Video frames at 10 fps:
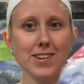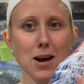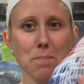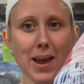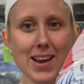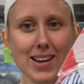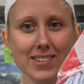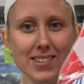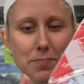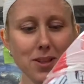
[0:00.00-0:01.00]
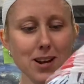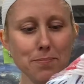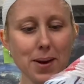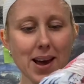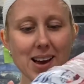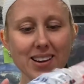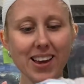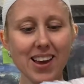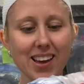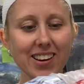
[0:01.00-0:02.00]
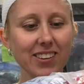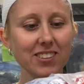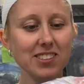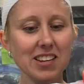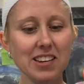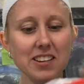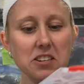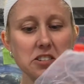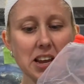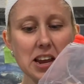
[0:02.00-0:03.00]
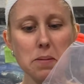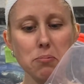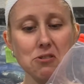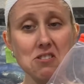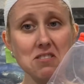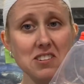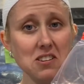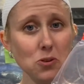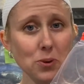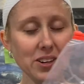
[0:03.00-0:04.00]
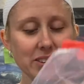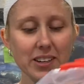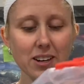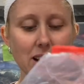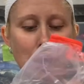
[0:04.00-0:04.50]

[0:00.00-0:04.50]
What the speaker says: up, a Ziploc bag, and it looks like there's a bra and underwear in there.